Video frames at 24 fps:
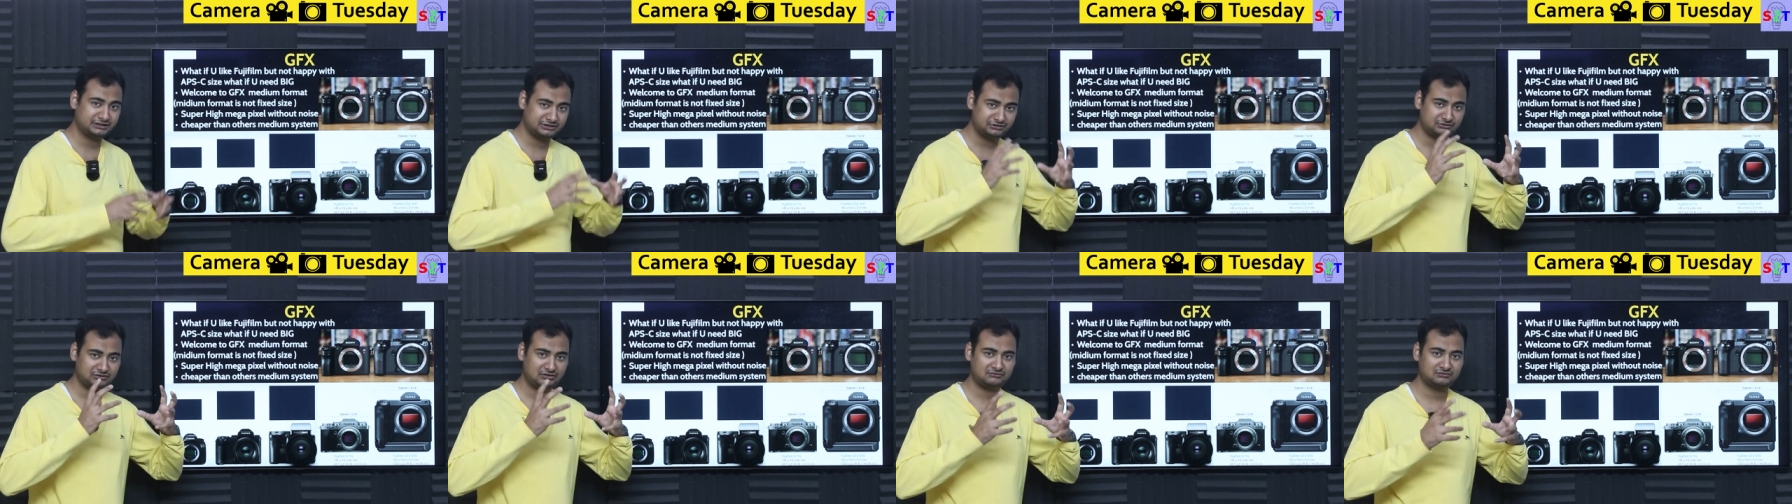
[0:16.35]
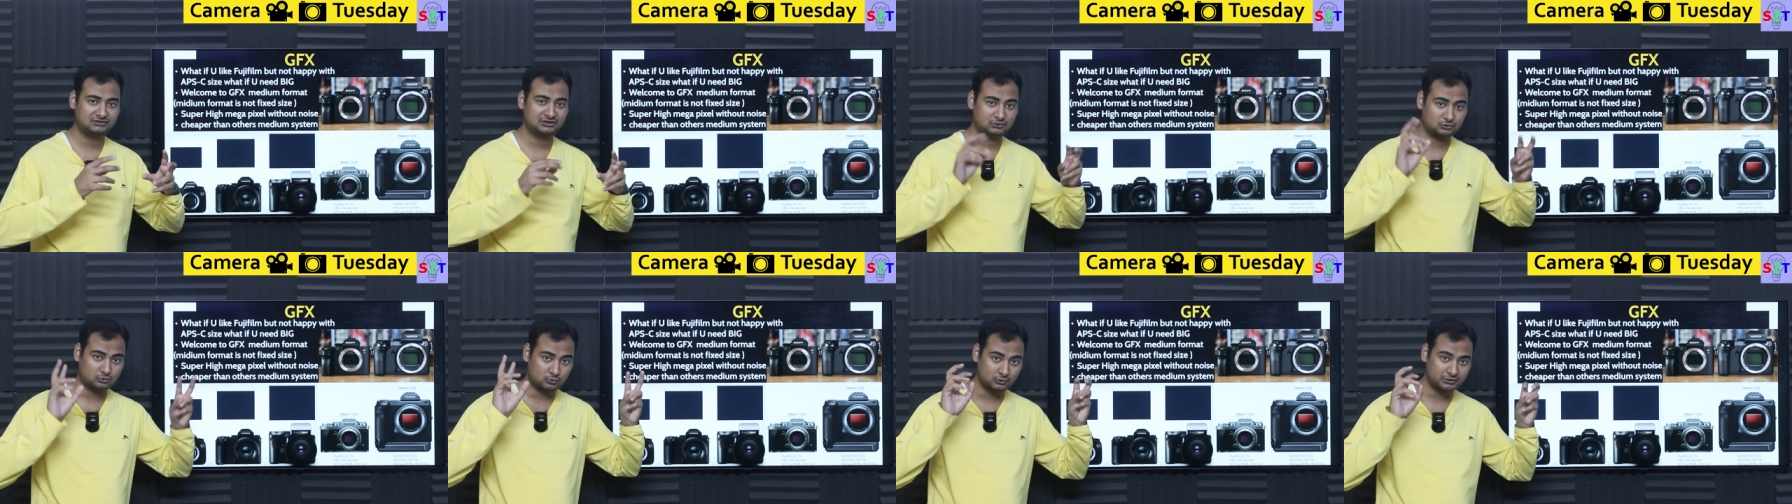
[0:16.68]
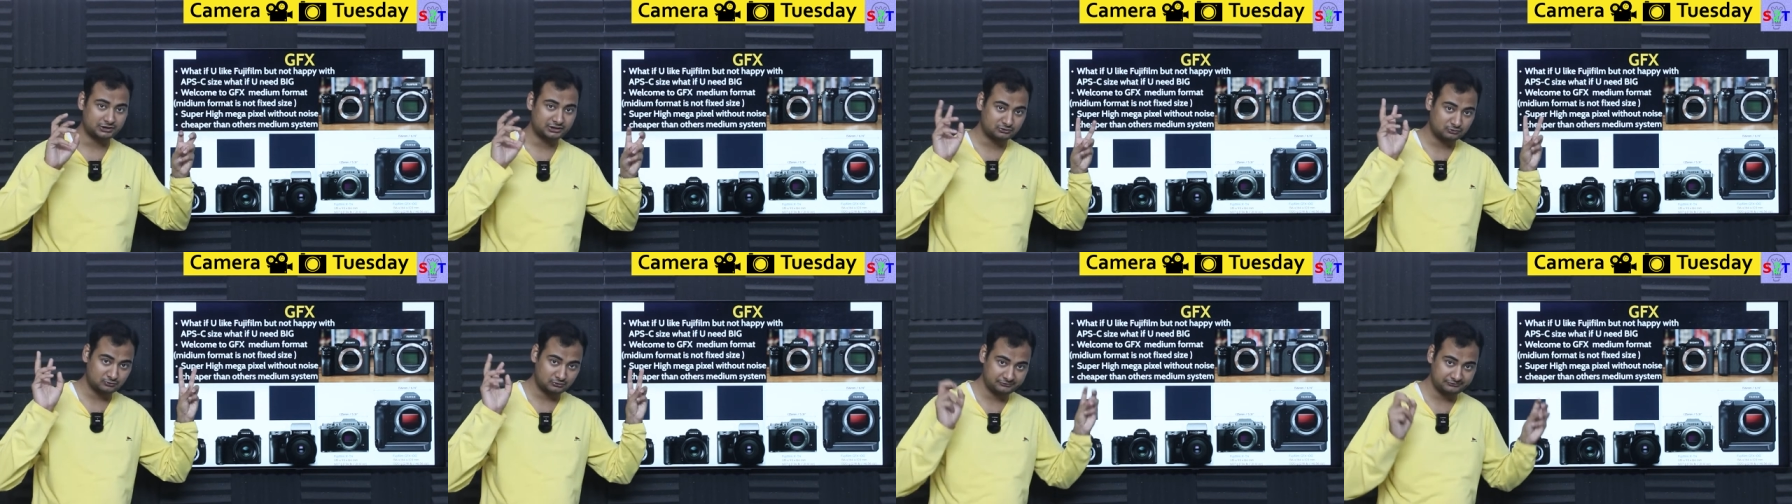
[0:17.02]
and you love the
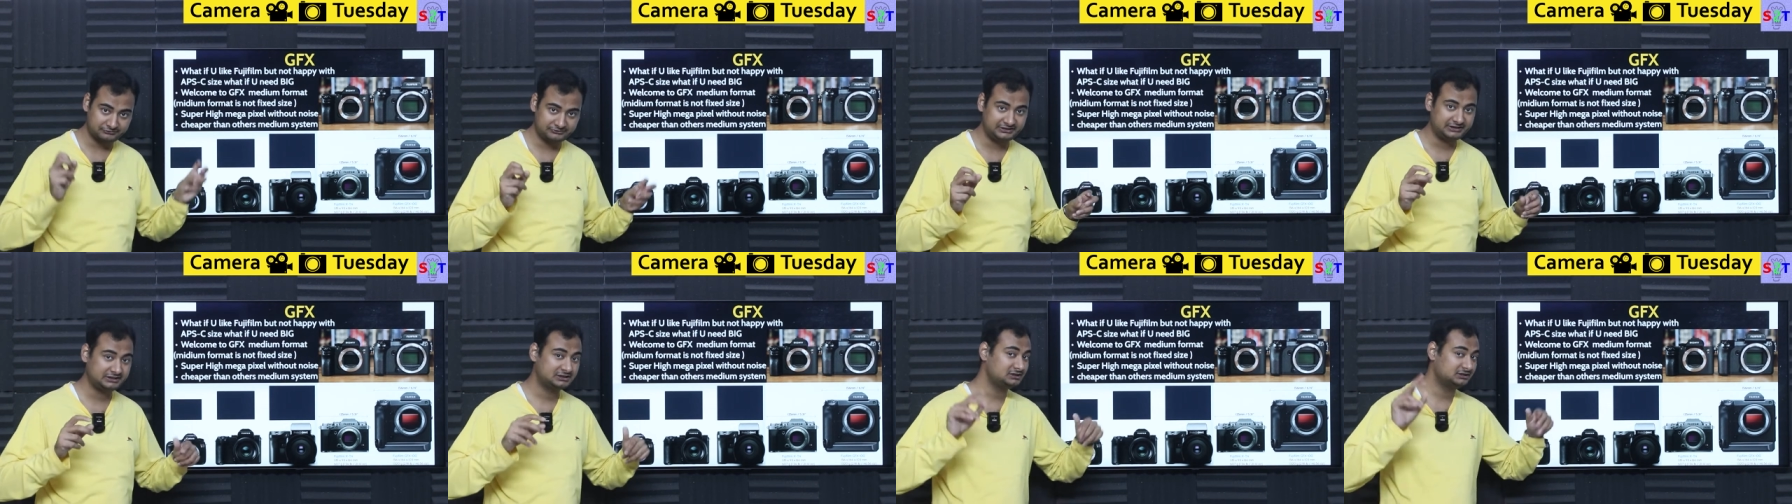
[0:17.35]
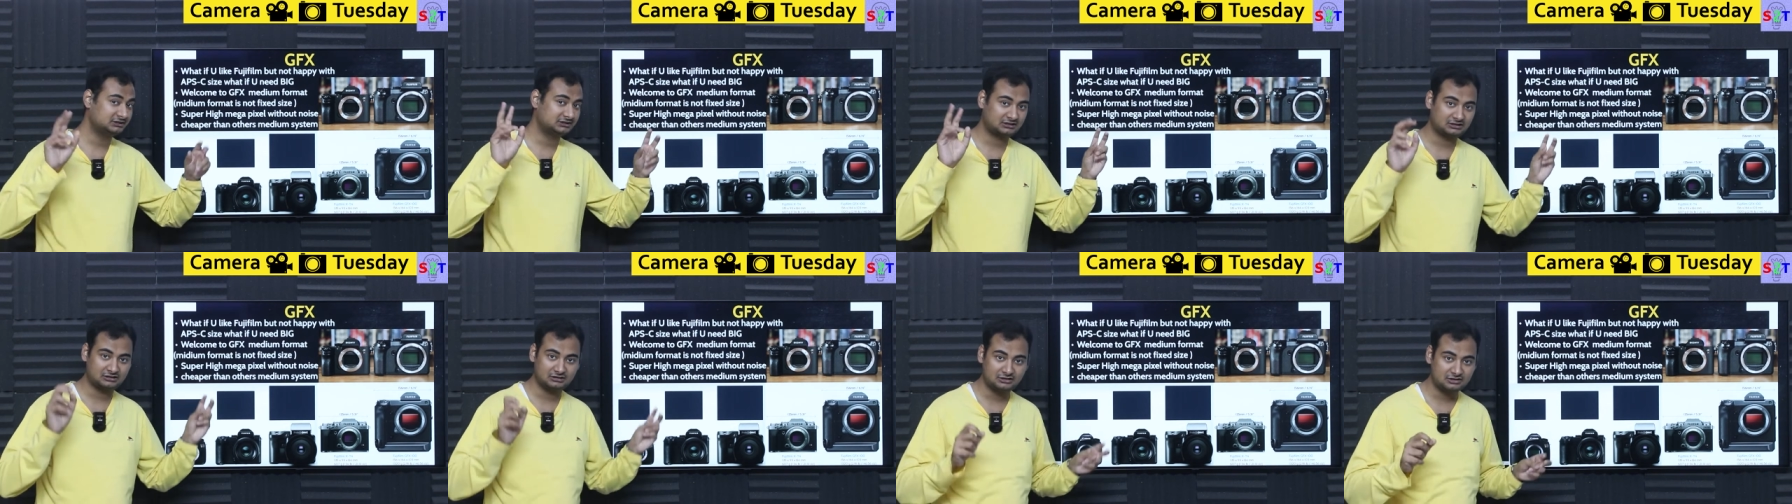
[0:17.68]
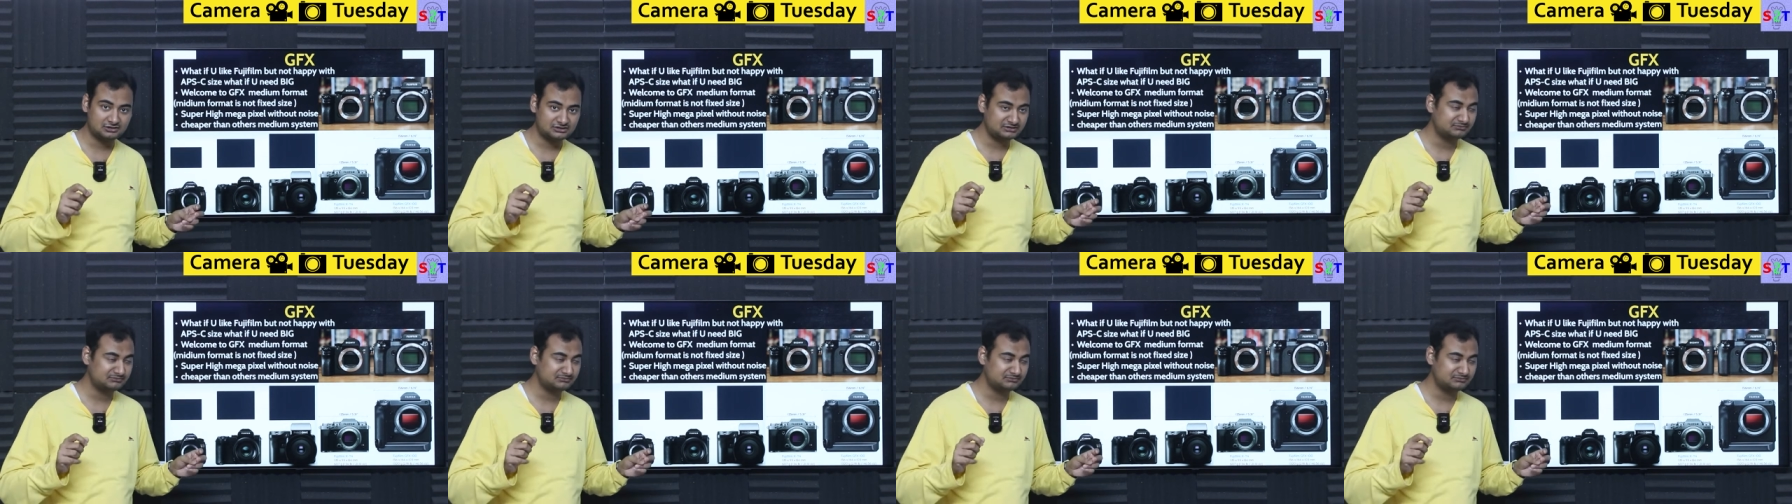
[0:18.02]
quote-unquote feel, the color